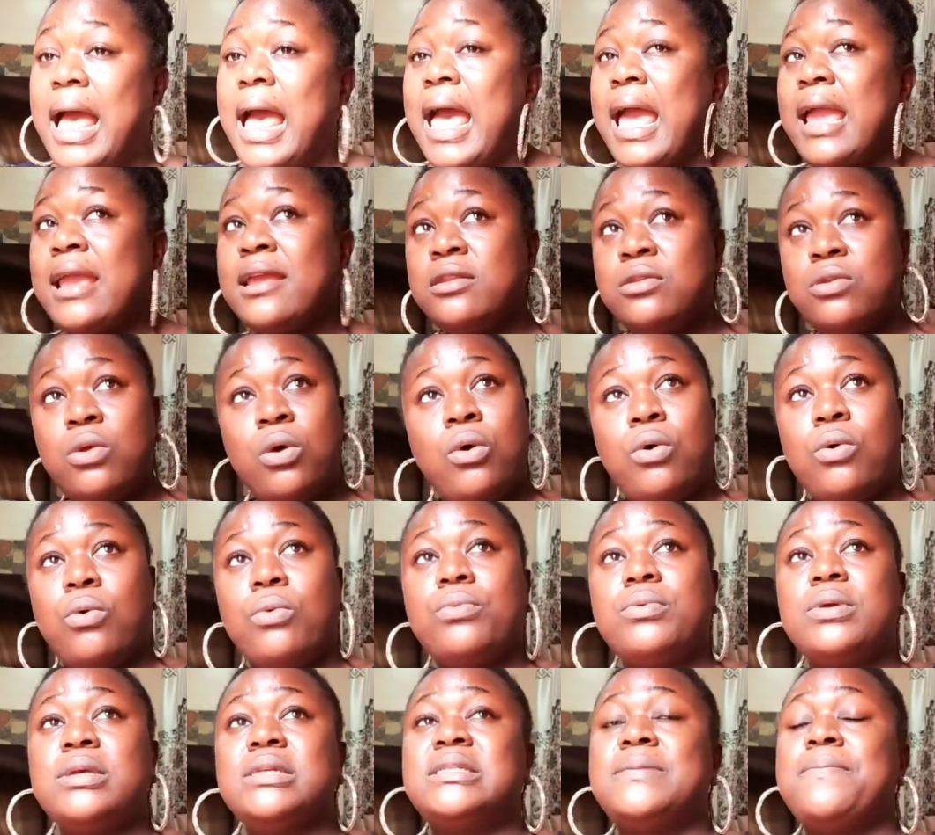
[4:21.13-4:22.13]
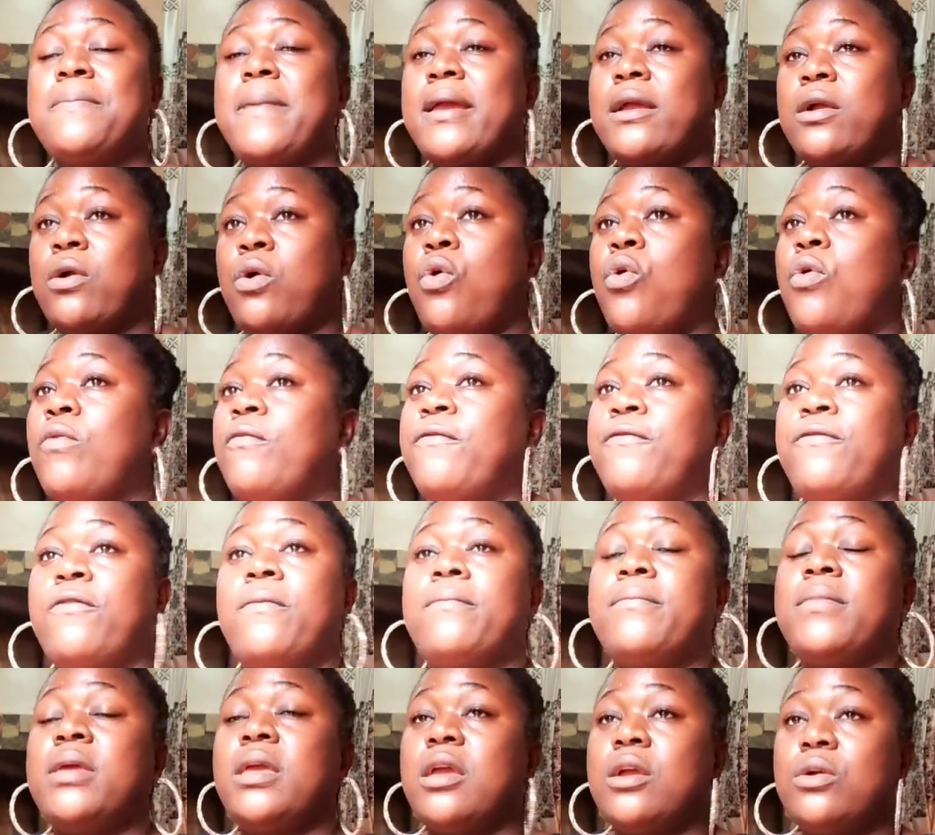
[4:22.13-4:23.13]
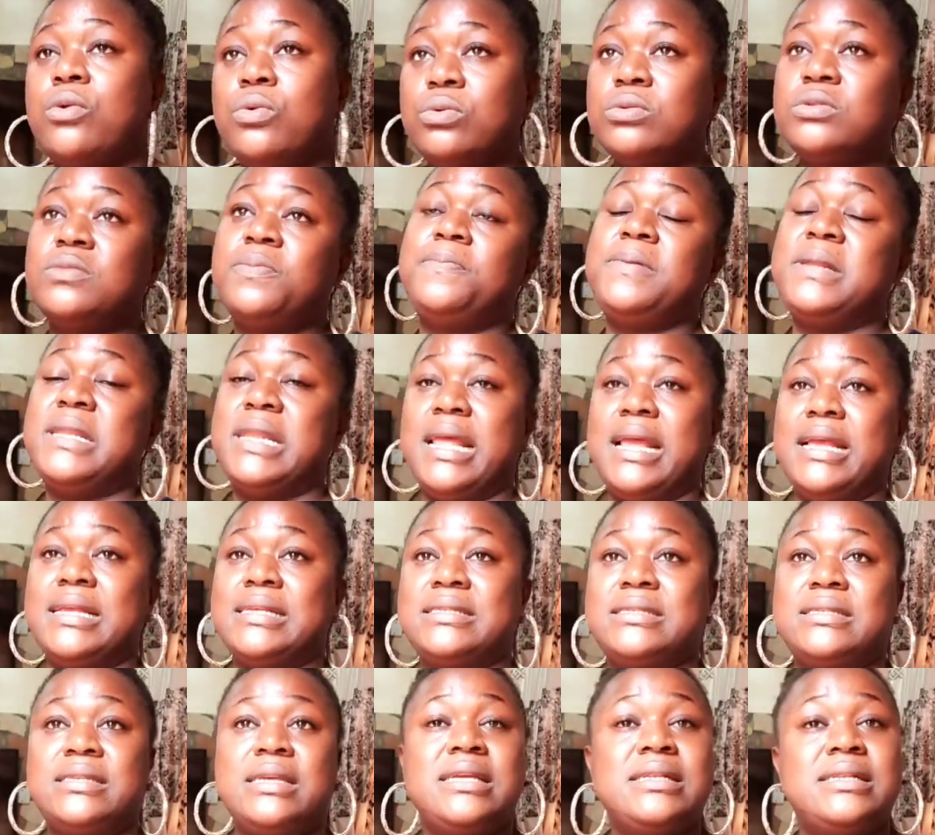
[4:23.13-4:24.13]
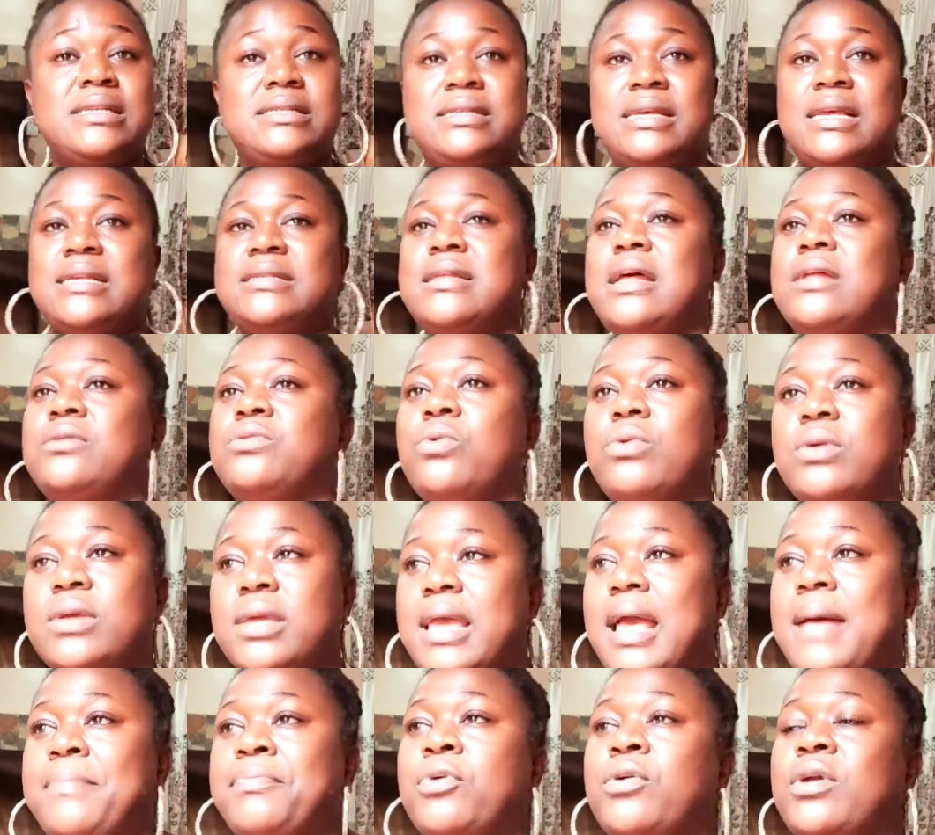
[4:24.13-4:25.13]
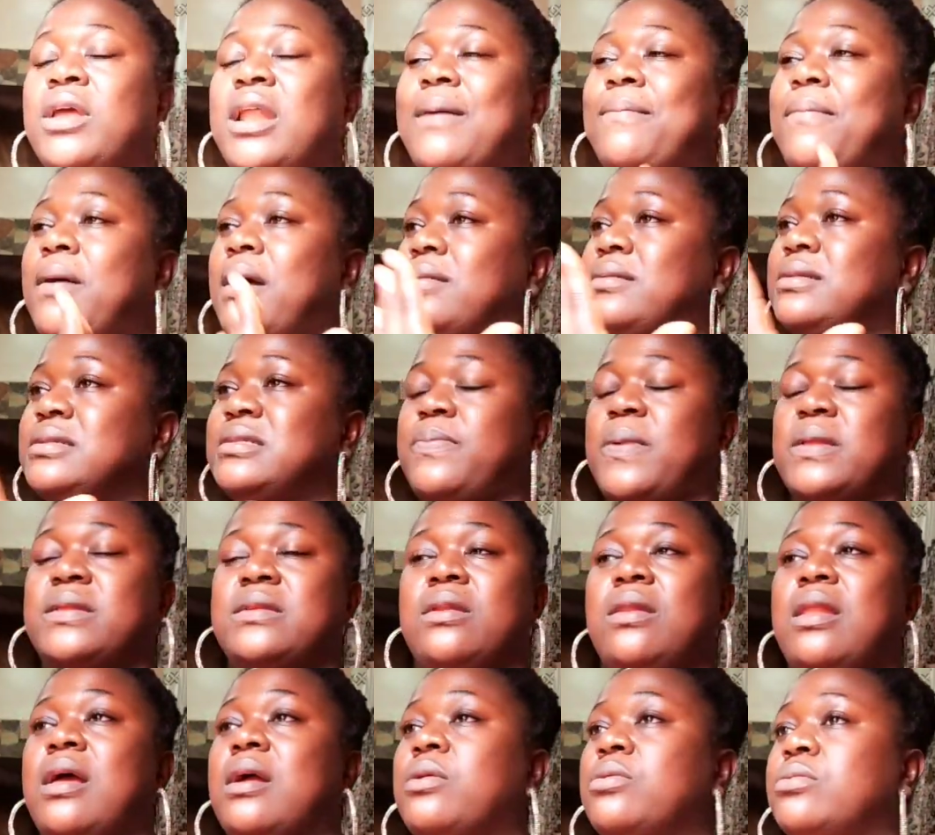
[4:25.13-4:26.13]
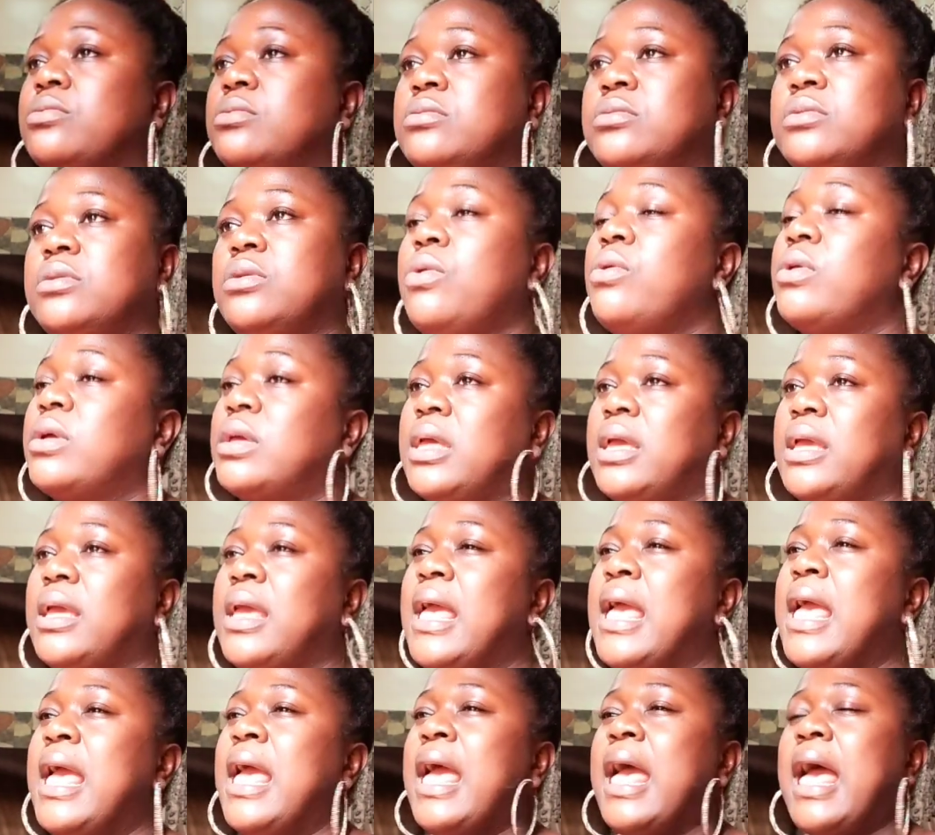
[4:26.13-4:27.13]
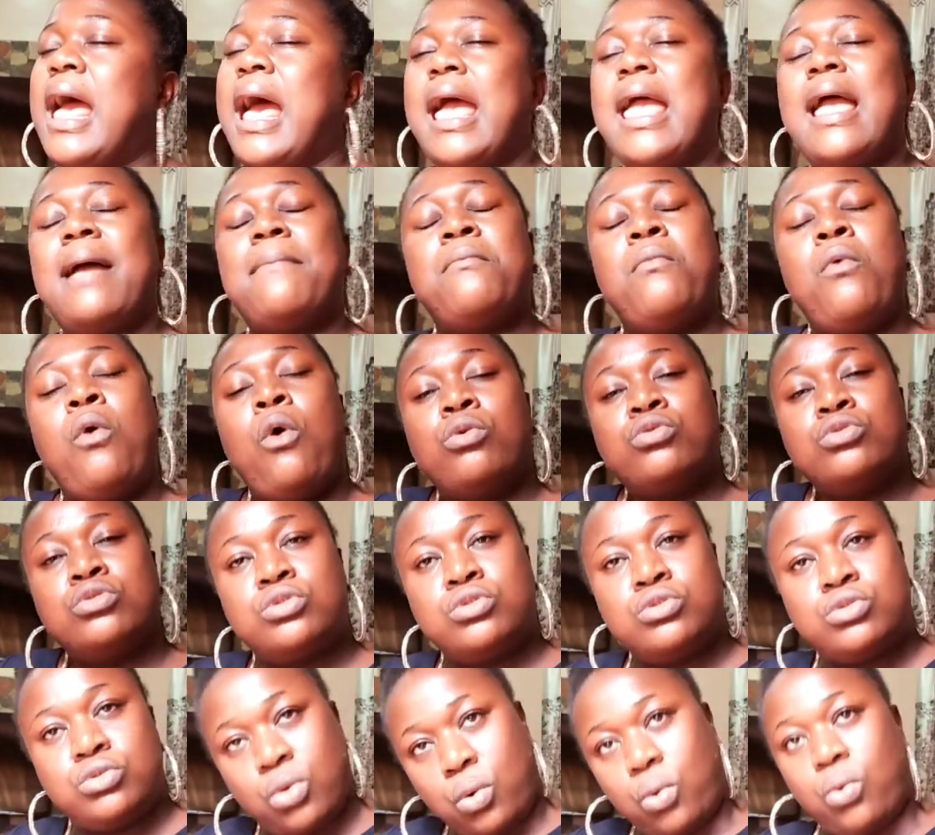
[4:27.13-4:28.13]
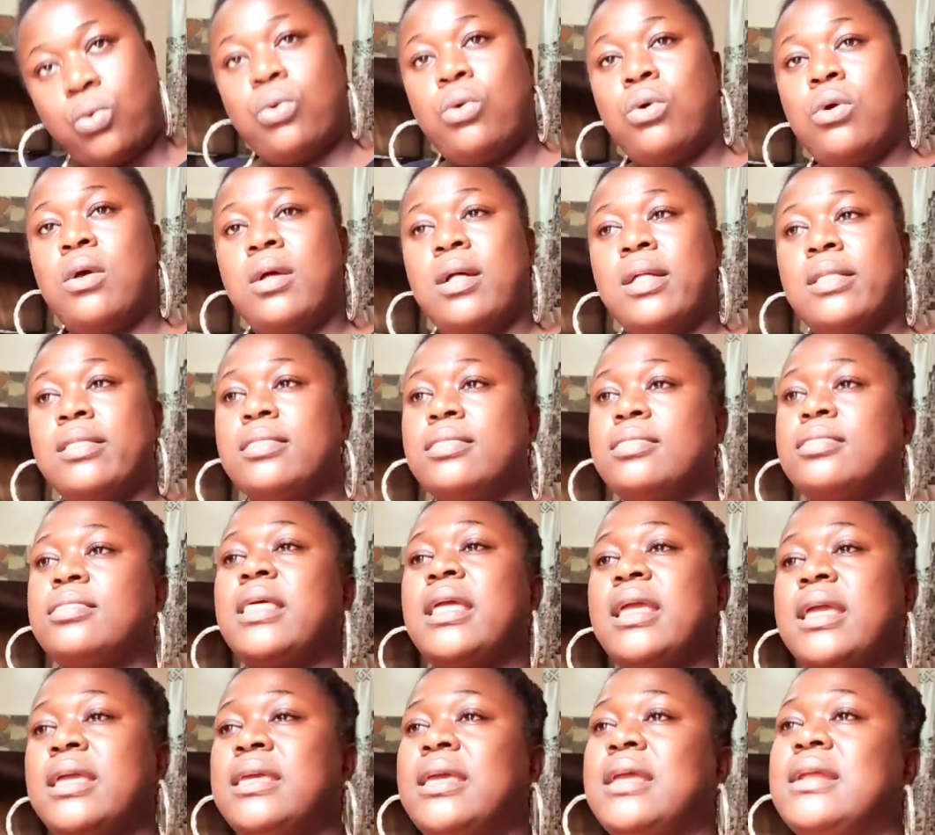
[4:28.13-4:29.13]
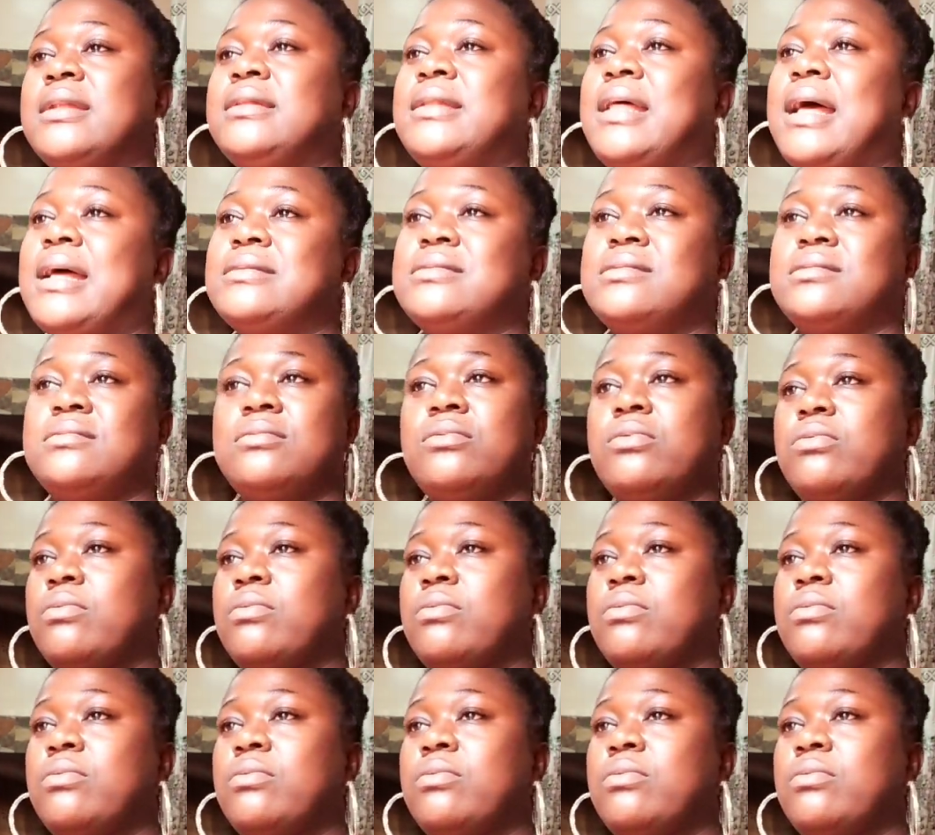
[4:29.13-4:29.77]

I know it might come from a good place in the sense that, okay, I'm talking about this particular country. Okay? I am also thinking that